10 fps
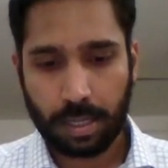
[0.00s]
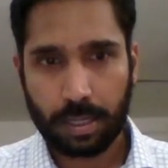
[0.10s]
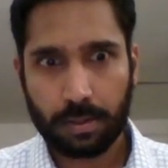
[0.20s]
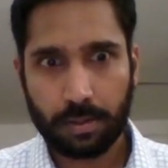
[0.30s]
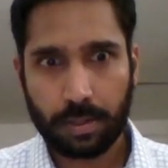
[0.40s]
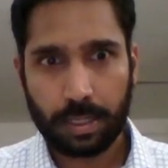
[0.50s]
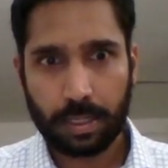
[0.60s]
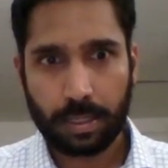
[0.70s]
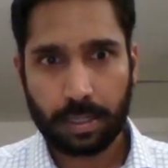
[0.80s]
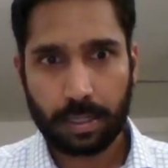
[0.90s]
encoding,
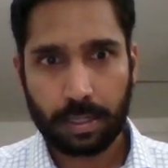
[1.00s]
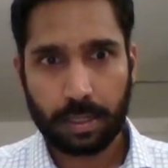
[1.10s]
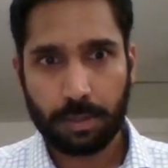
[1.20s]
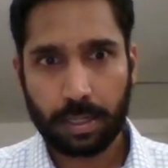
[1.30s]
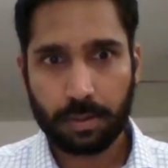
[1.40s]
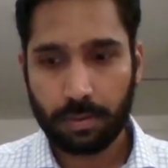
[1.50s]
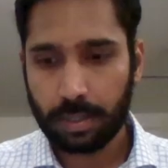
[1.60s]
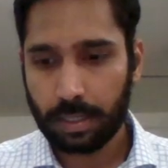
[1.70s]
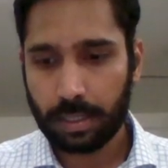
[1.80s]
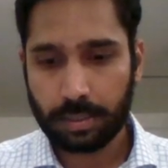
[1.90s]
label
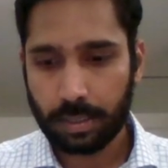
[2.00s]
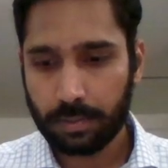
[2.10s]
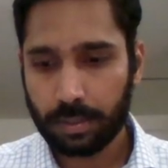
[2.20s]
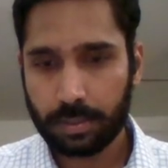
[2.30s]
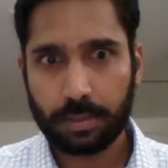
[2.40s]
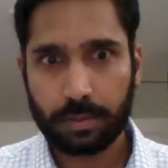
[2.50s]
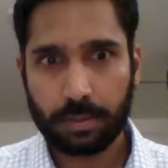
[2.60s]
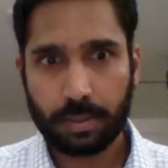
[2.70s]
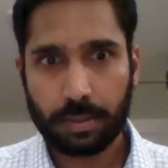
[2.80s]
encoder is equal to,